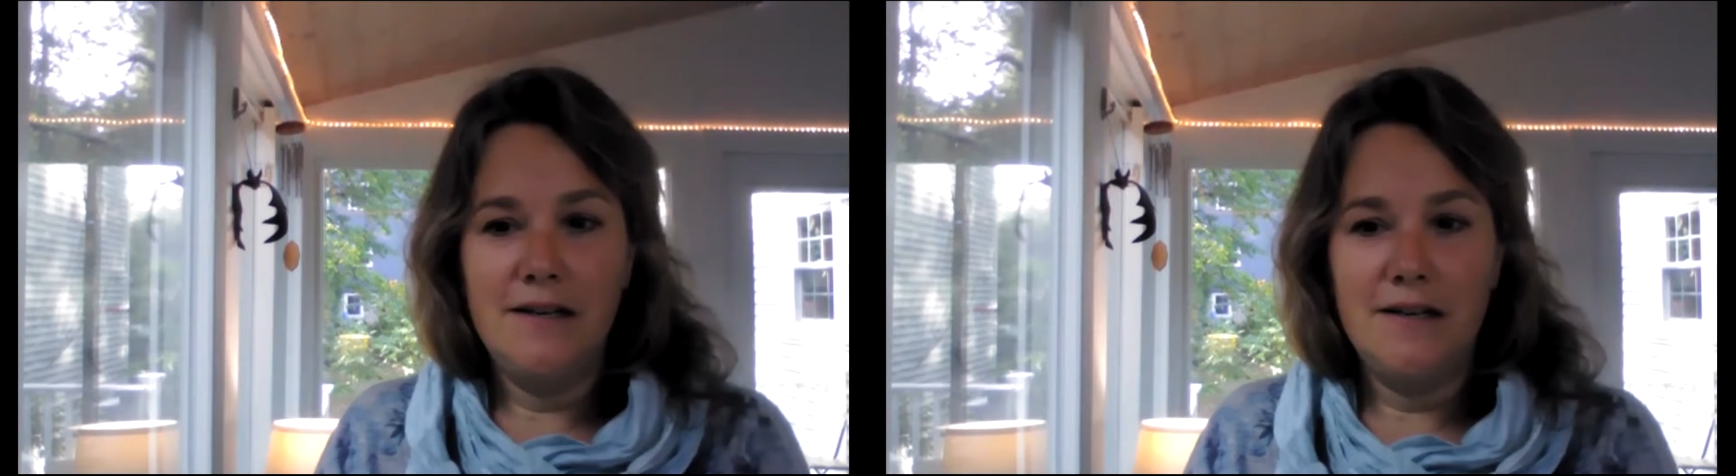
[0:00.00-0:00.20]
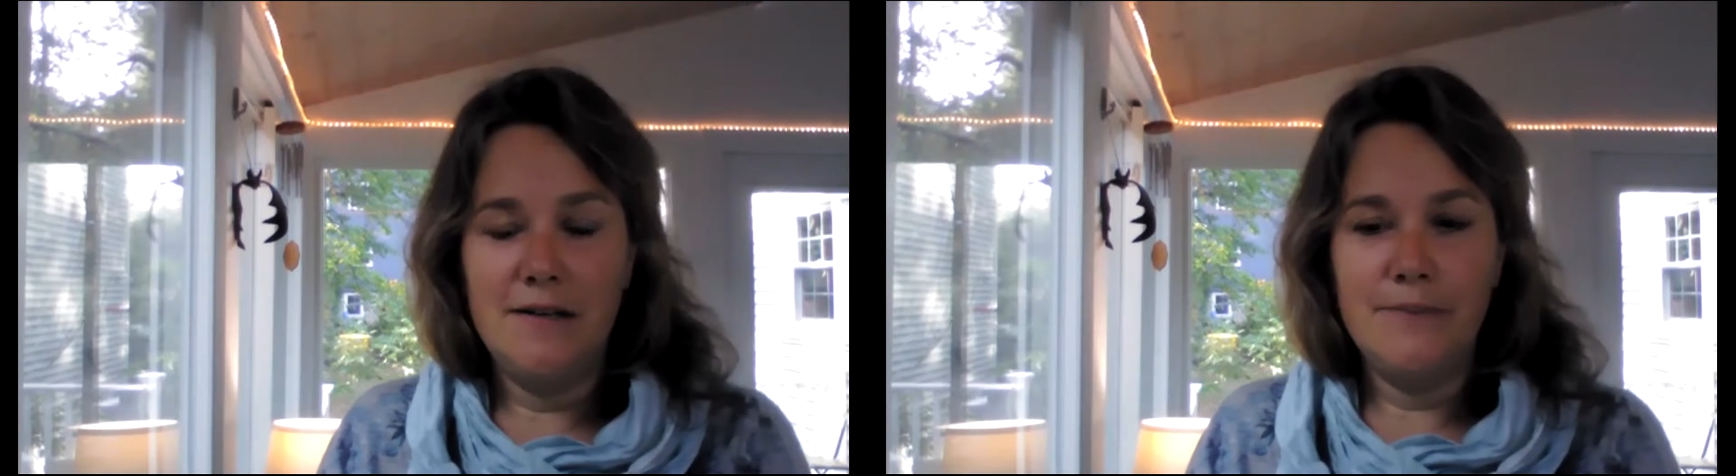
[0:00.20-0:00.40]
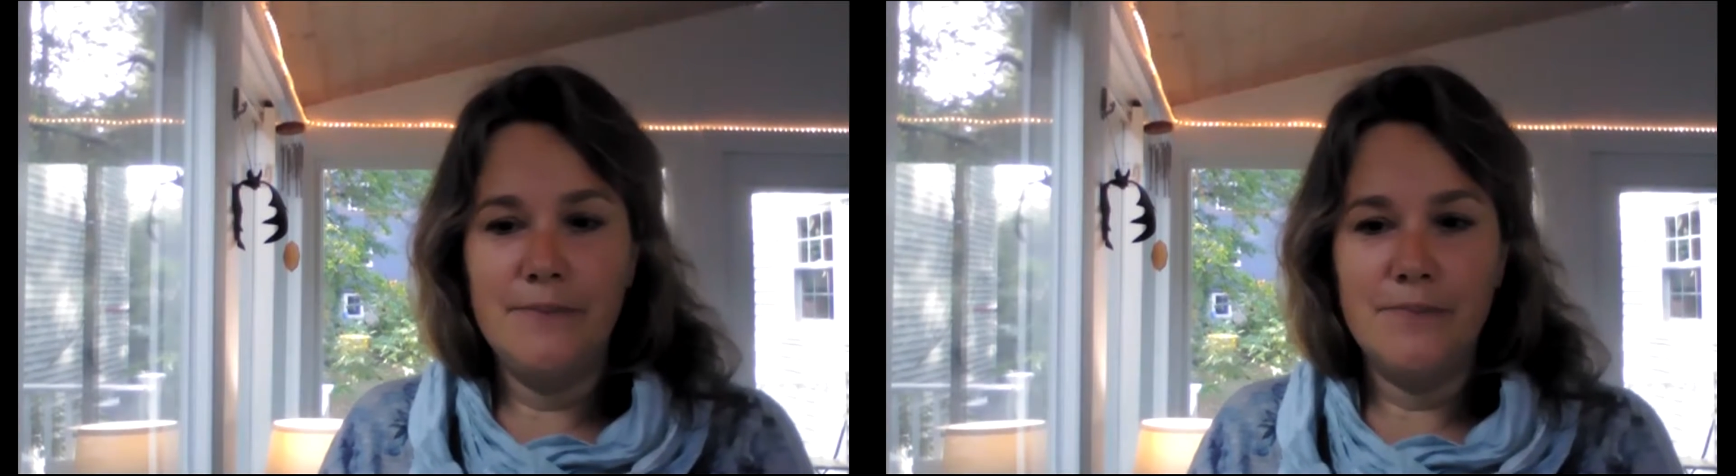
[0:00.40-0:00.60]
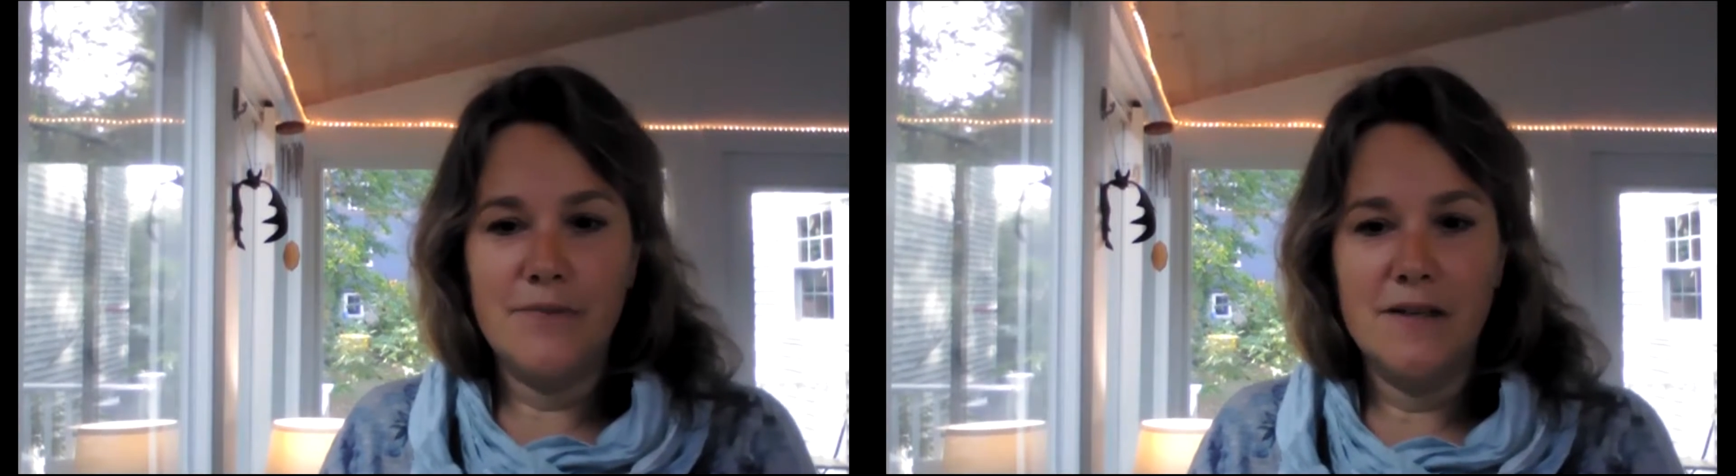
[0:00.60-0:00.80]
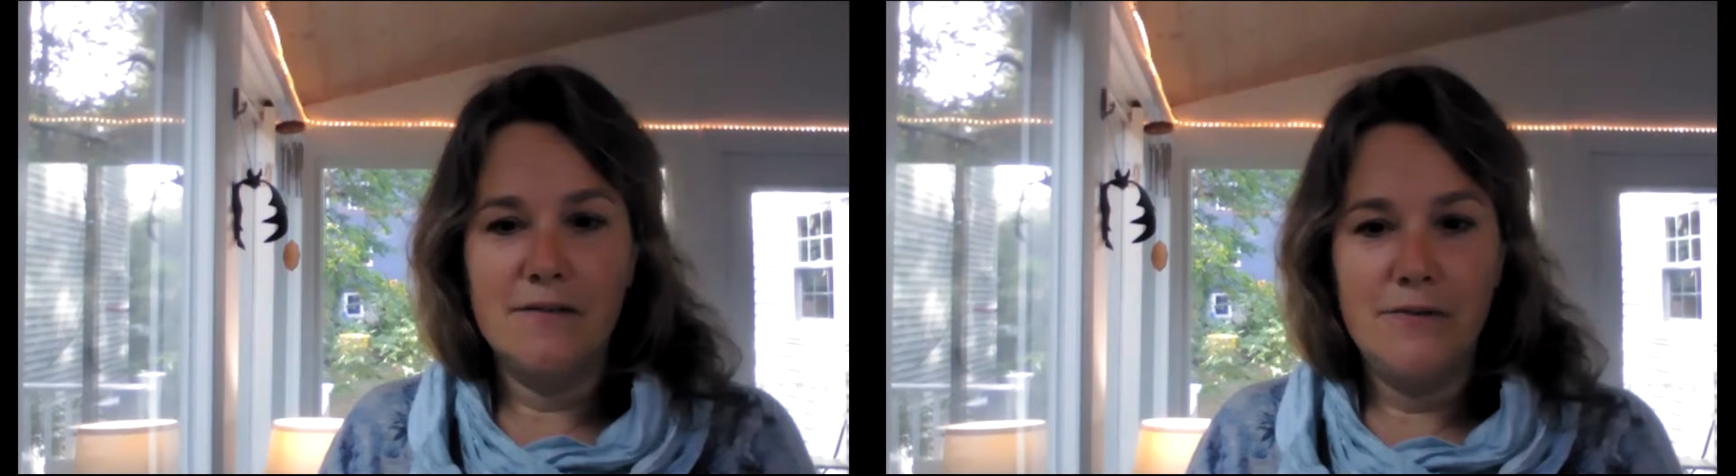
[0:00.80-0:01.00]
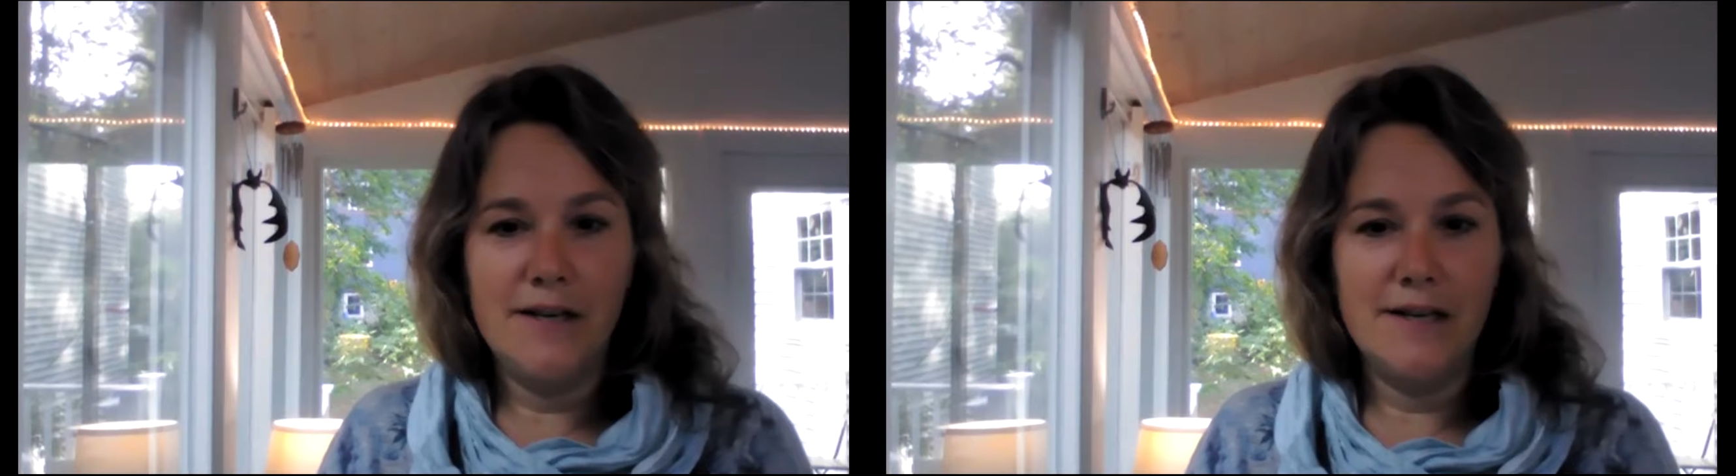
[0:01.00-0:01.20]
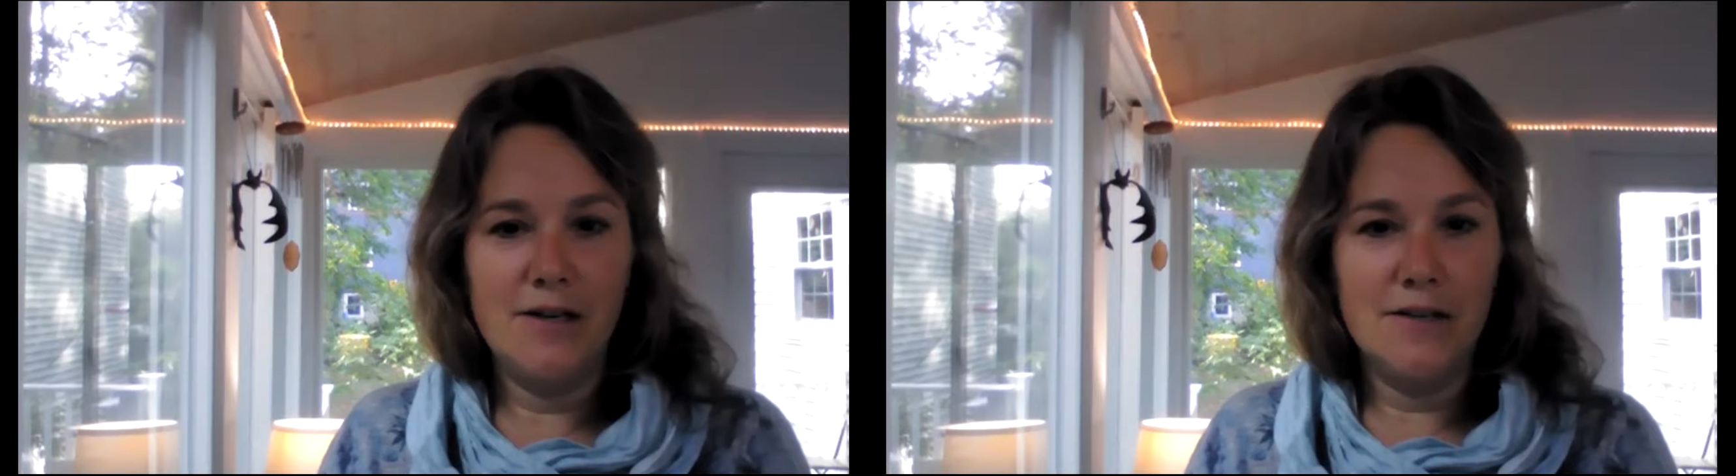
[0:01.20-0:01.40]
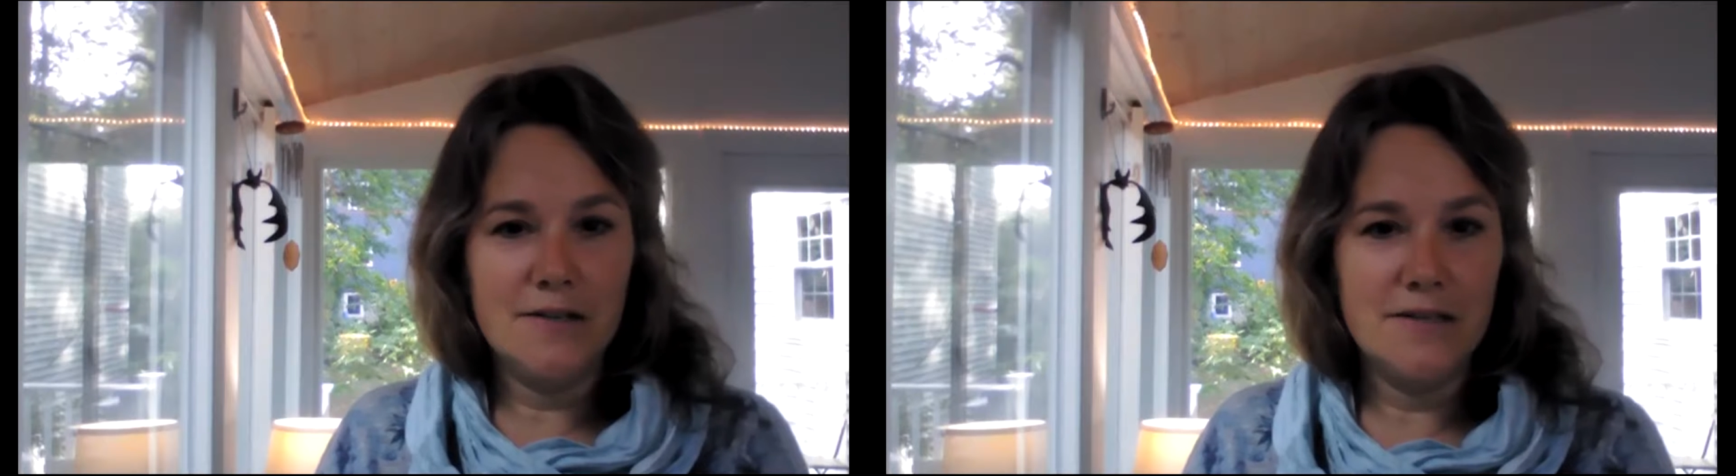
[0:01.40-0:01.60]
um, we can
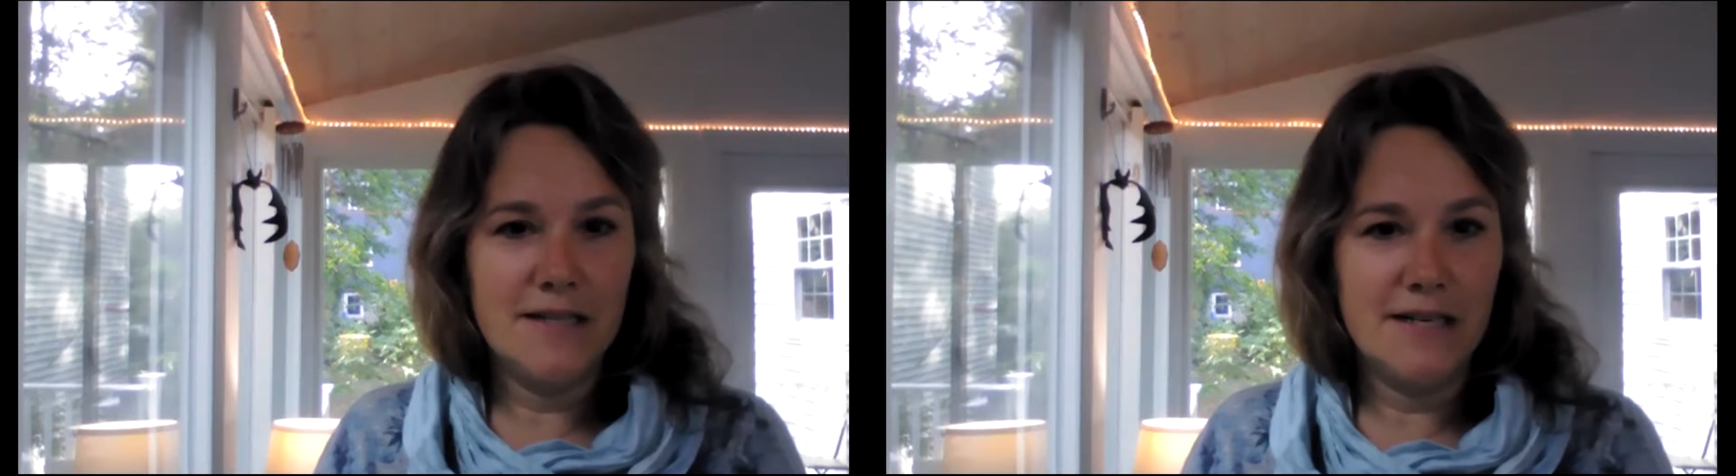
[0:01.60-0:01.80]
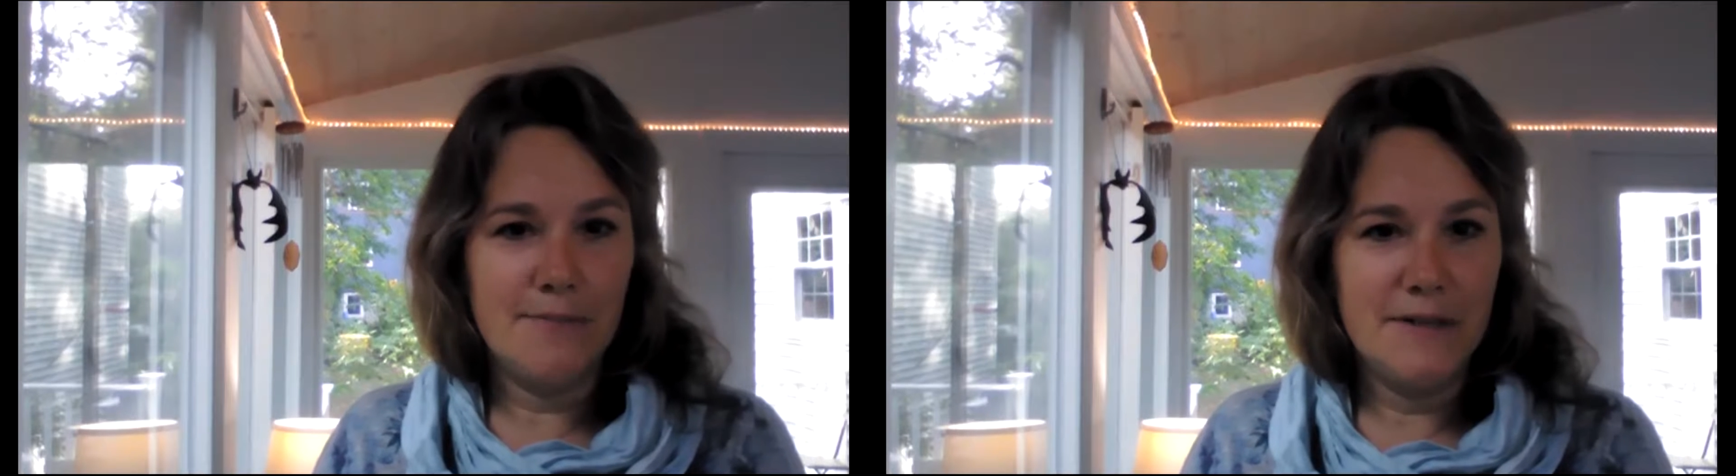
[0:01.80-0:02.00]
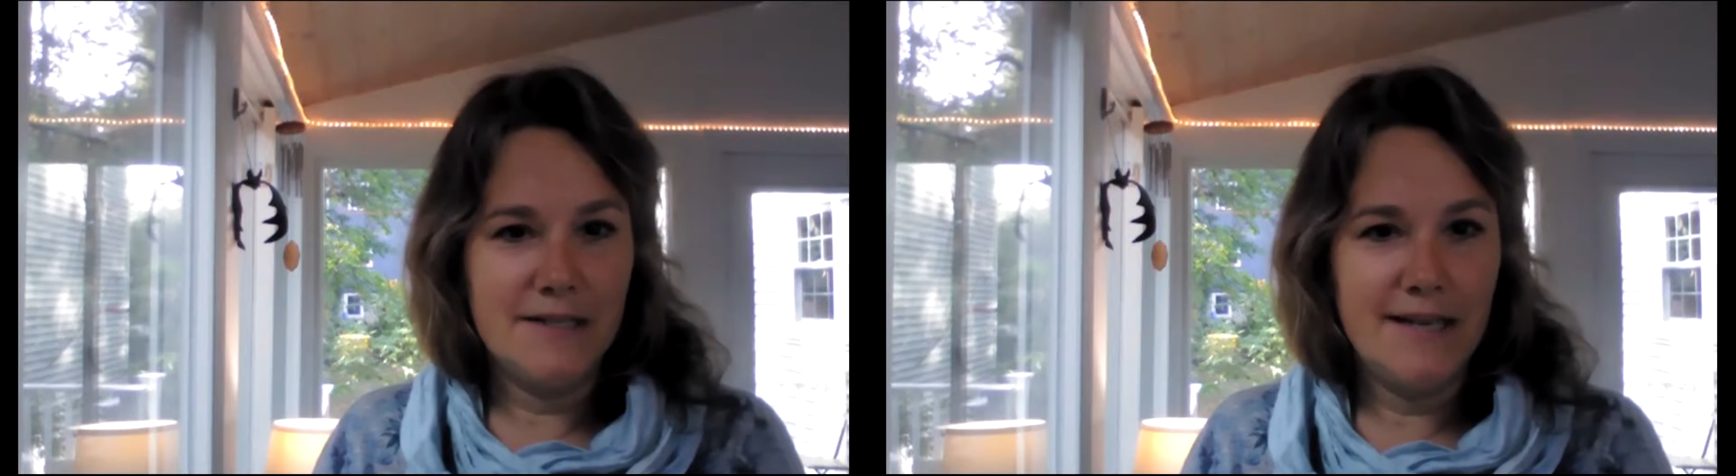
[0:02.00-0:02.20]
also set up a